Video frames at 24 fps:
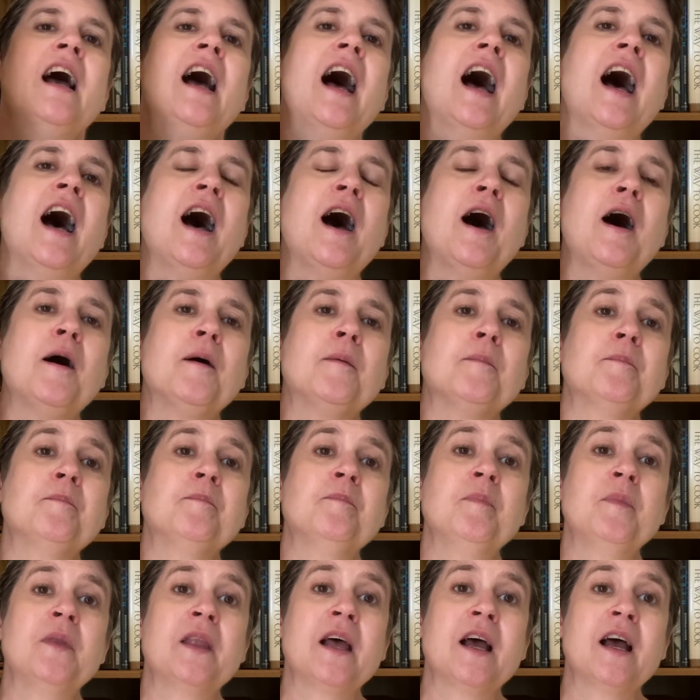Um,
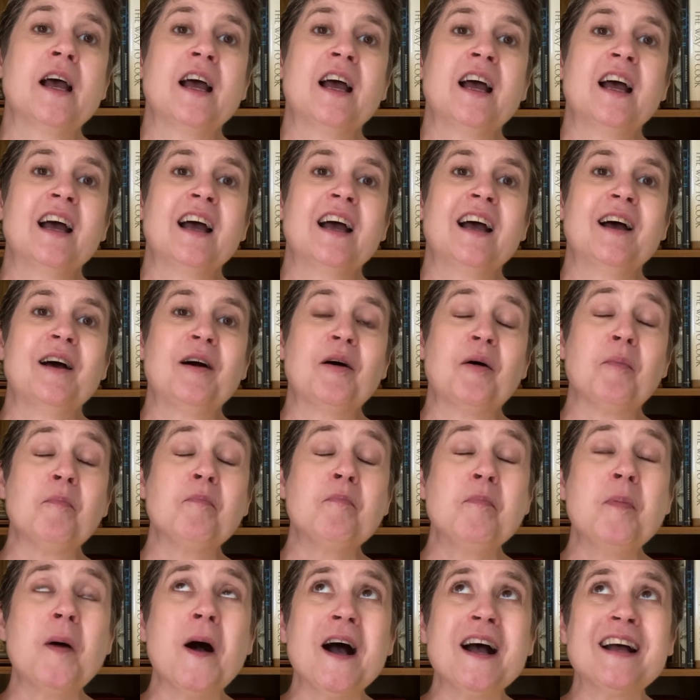
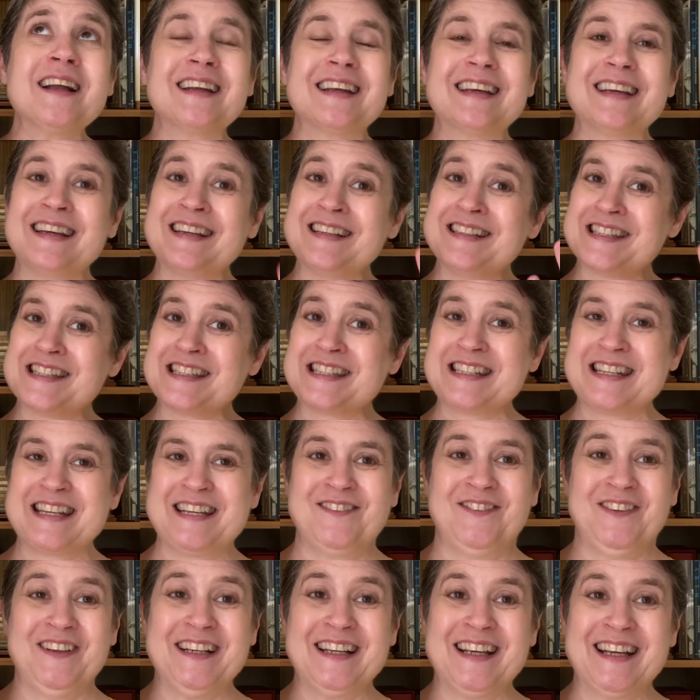but it's
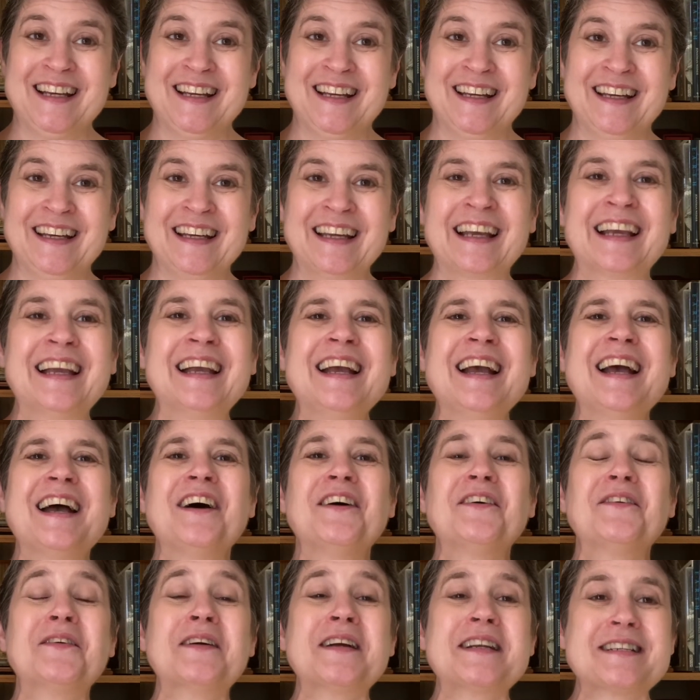Stephen King,
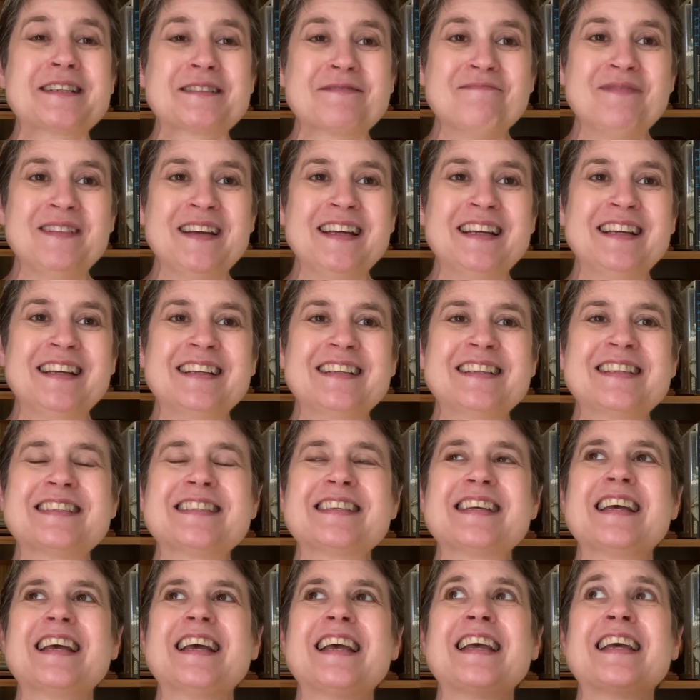which means
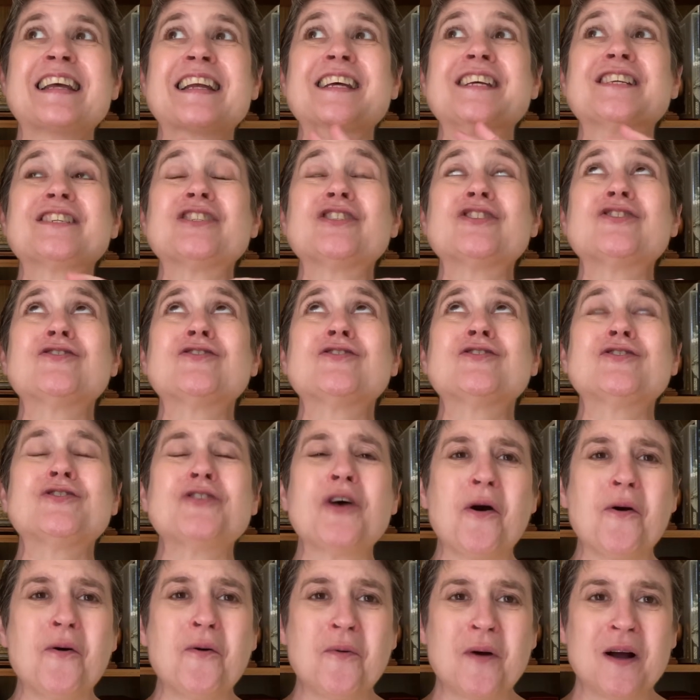it is
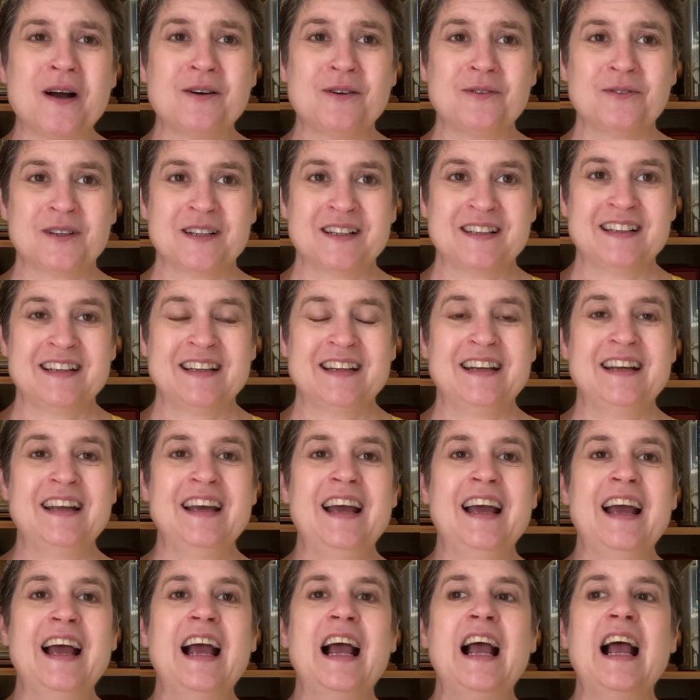so well written
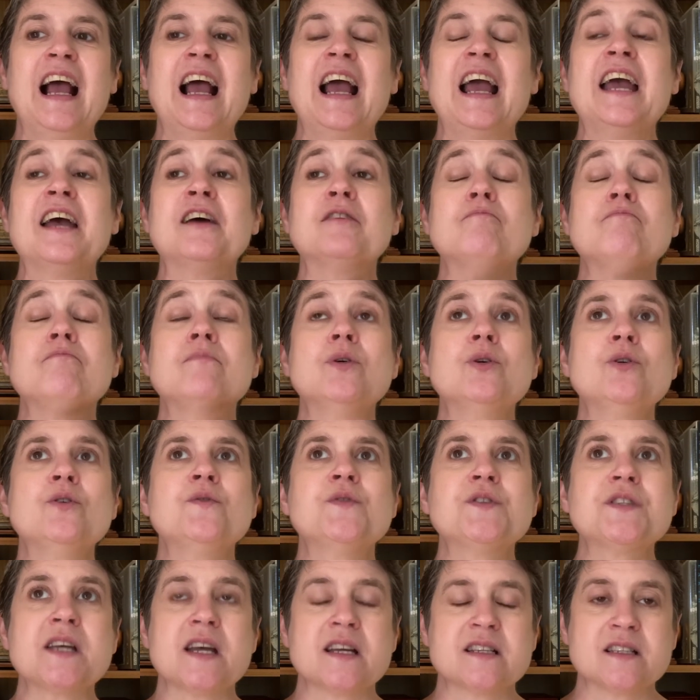and
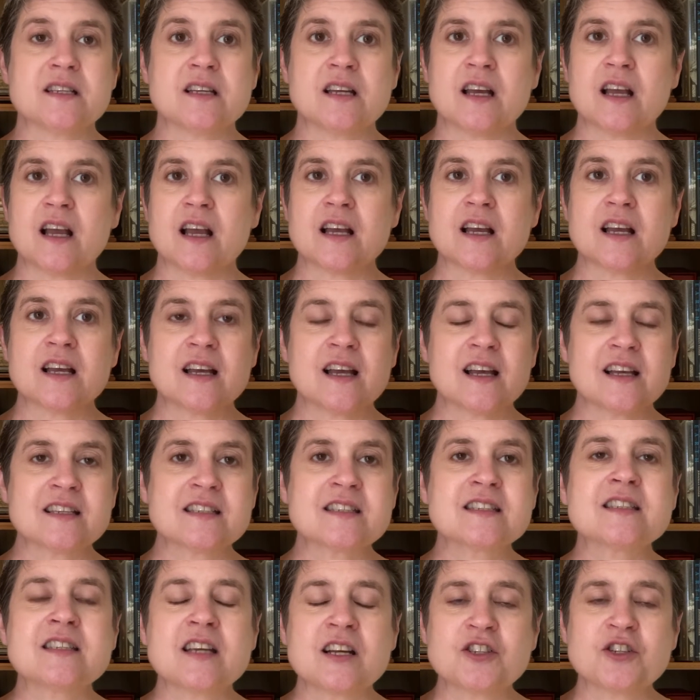moves at
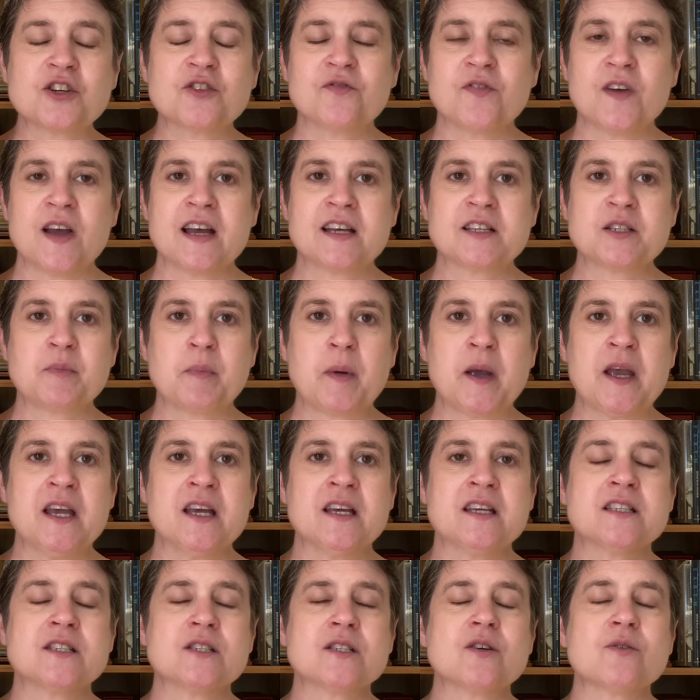such a fast
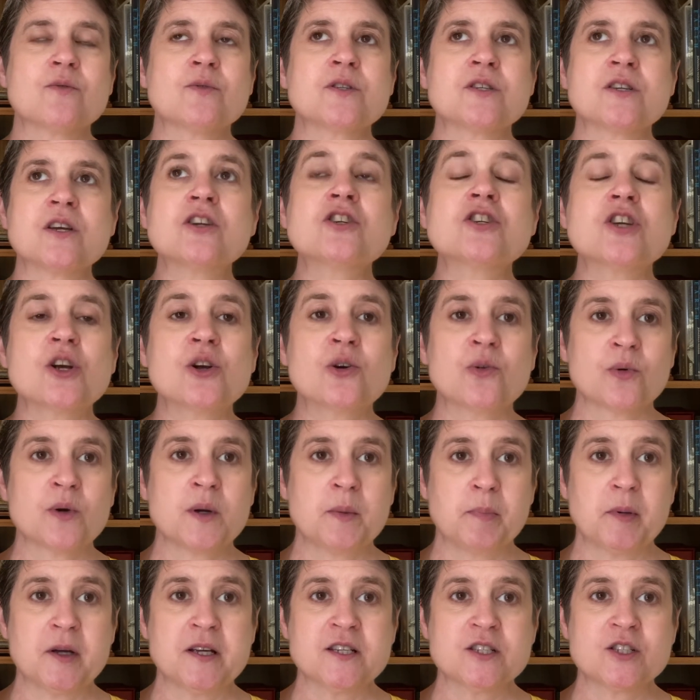pace, such a
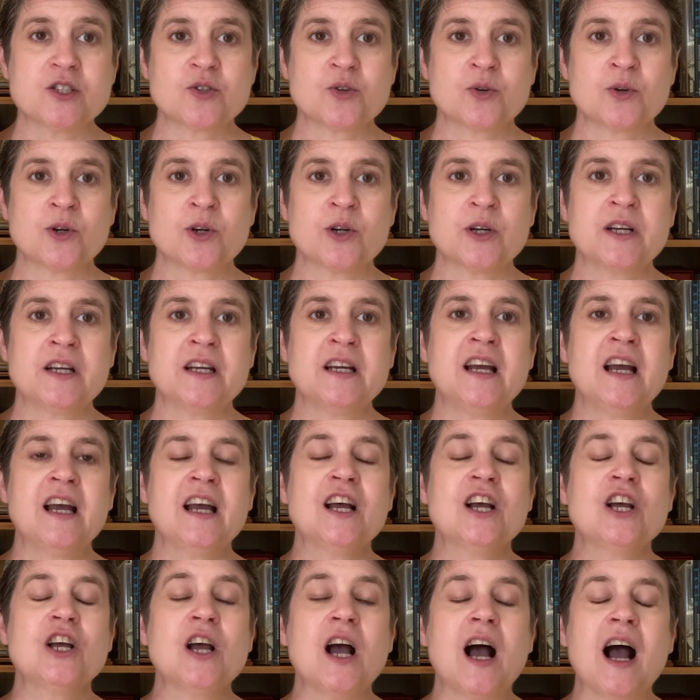gripping story.
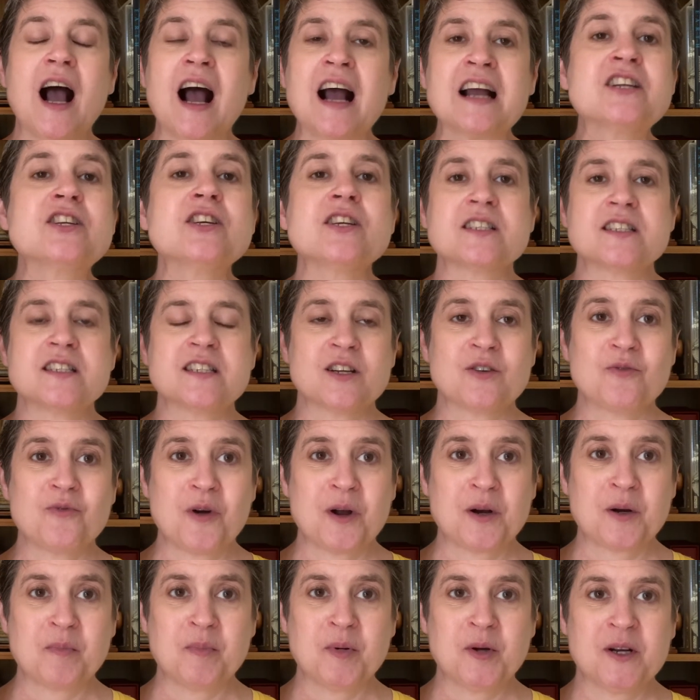I just didn't
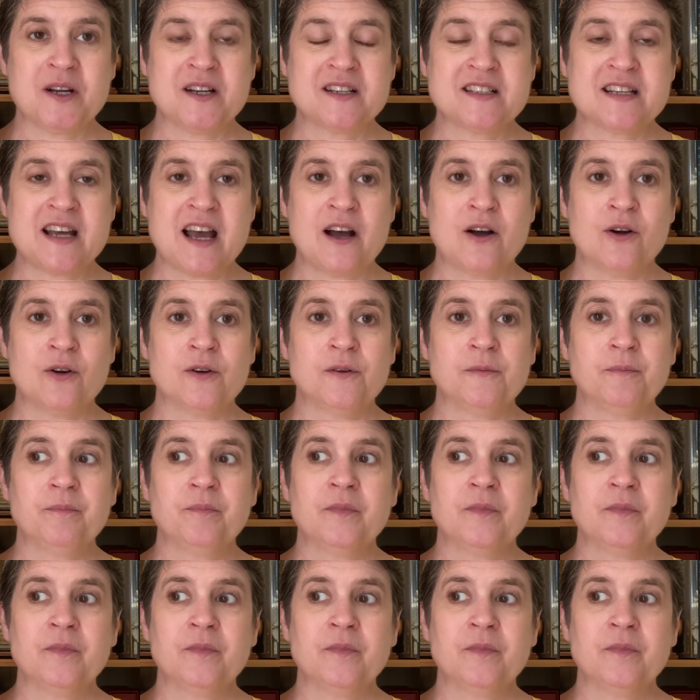want to put it down.